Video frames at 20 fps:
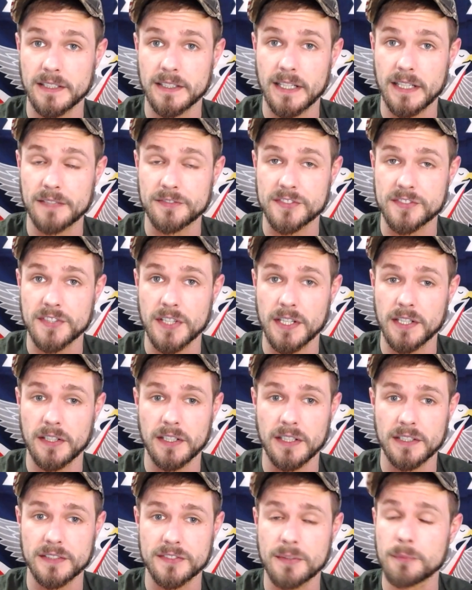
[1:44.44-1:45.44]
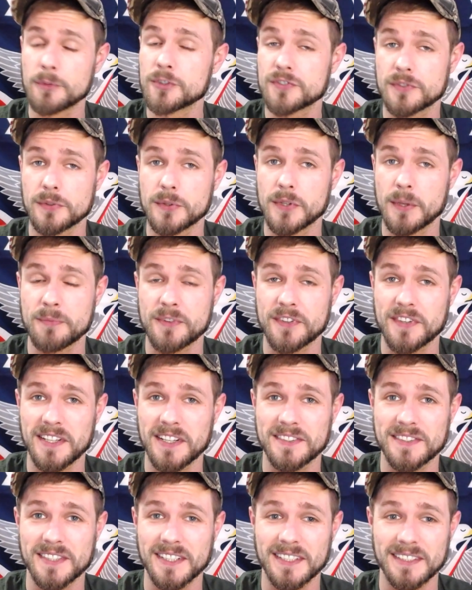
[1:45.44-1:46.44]
I have to say, someone screwed up the
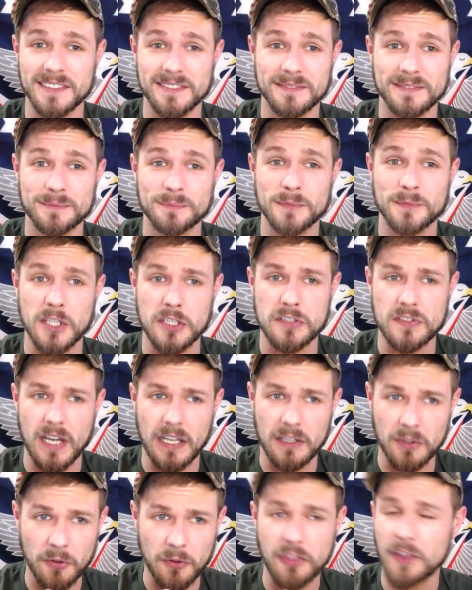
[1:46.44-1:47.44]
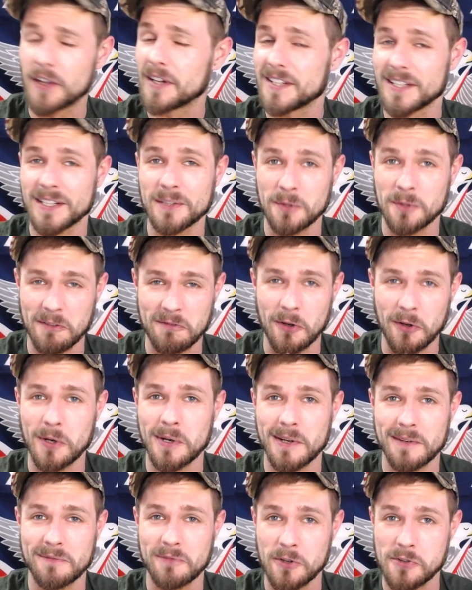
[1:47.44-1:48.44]
date there, because I don't think anyone
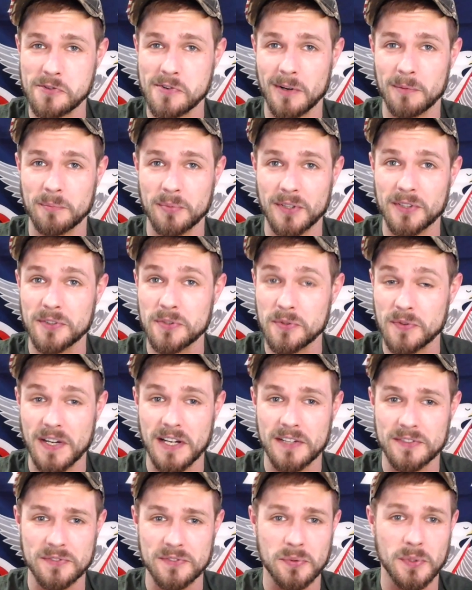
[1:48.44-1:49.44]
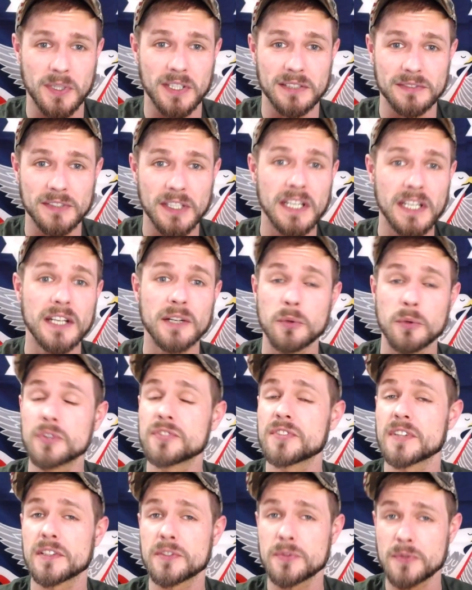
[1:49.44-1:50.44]
voted for Trump in 2012. We'll
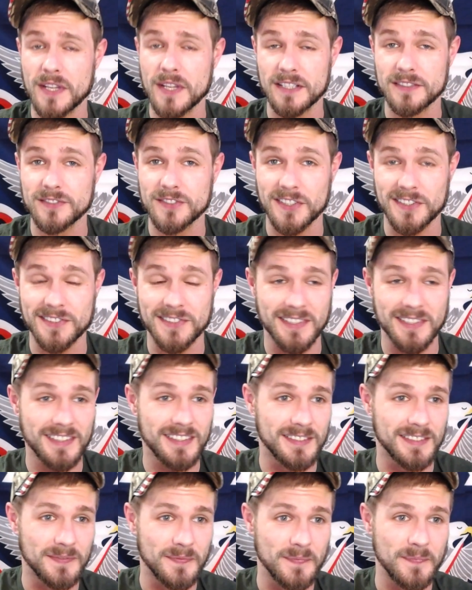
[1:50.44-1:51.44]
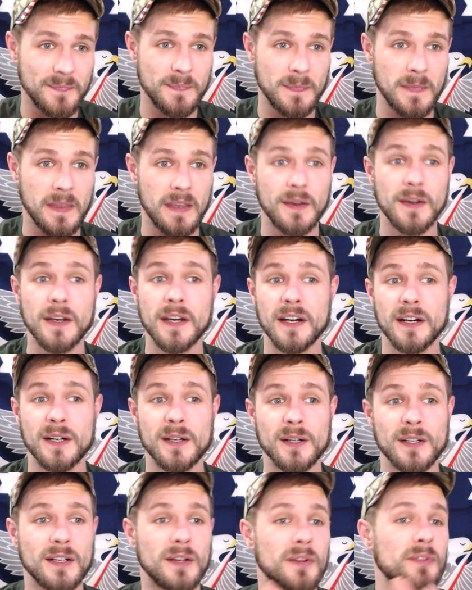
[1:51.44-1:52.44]
say 2016.
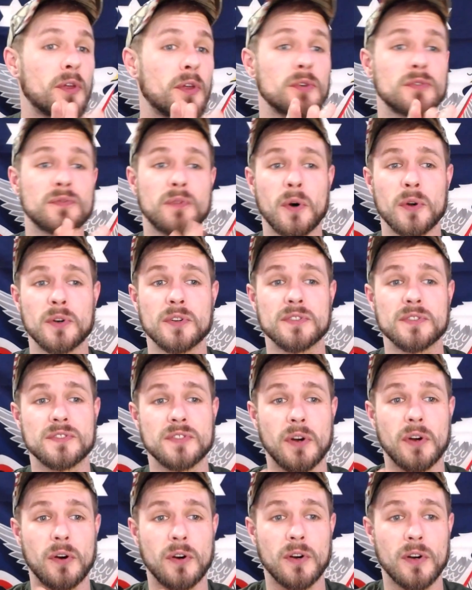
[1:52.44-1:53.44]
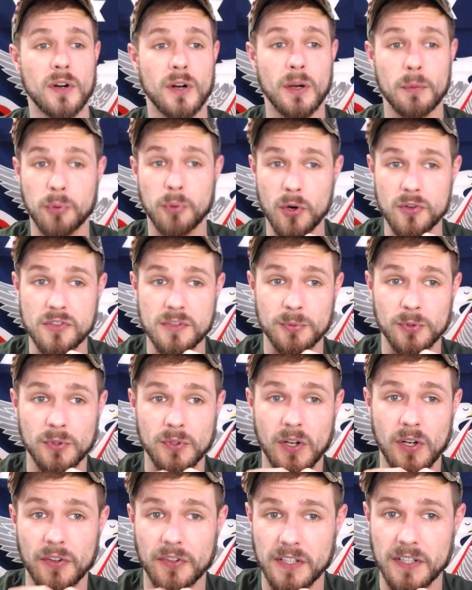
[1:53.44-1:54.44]
Those voters are
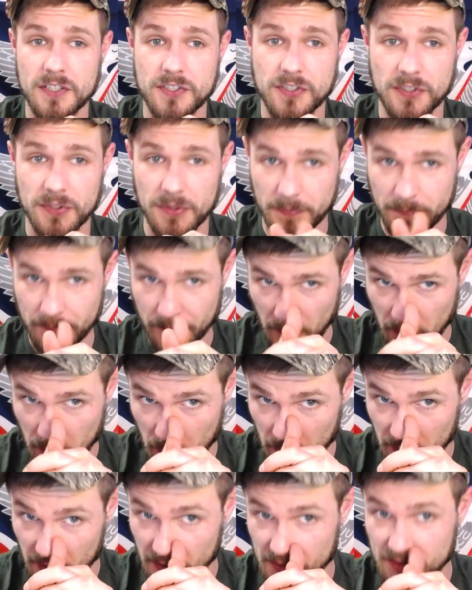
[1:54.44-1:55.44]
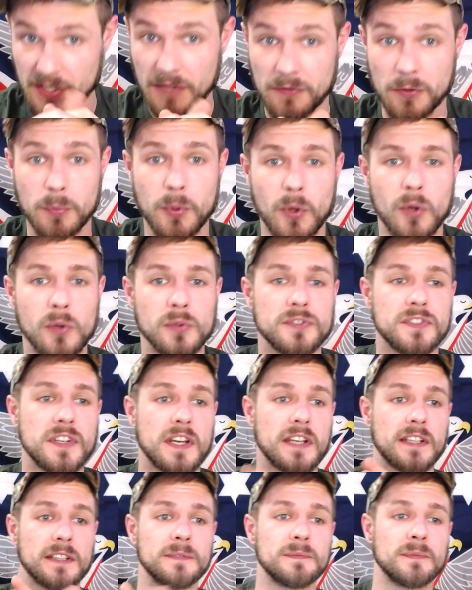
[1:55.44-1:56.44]
approachable on the issue, according to several polls
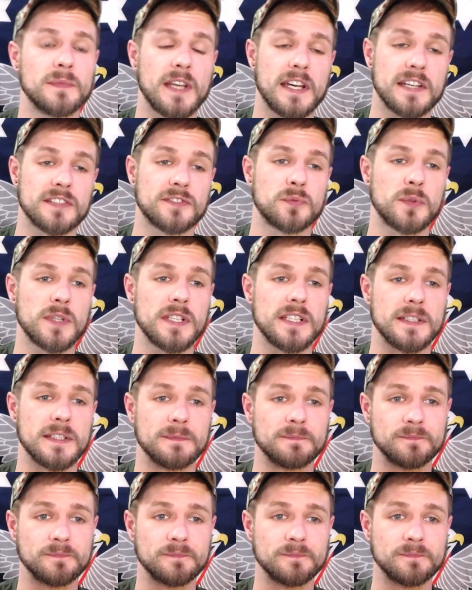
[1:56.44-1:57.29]
taken last week.